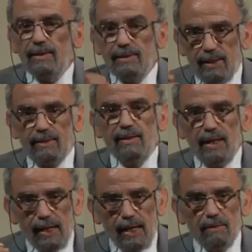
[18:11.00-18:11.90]
detect
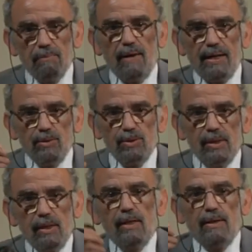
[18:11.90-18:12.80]
DNA by
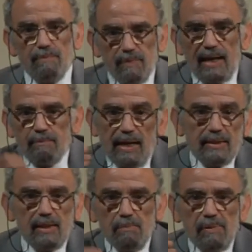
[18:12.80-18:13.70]
using that, by
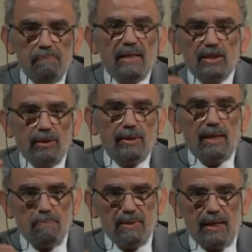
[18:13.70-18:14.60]
simply measuring
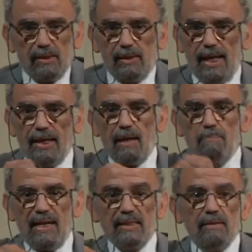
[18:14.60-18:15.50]
the pH, like a
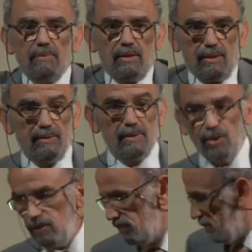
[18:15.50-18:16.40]
pHimeter.
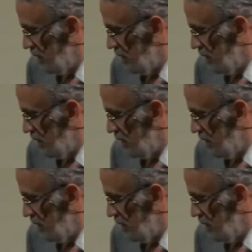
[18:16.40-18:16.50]
So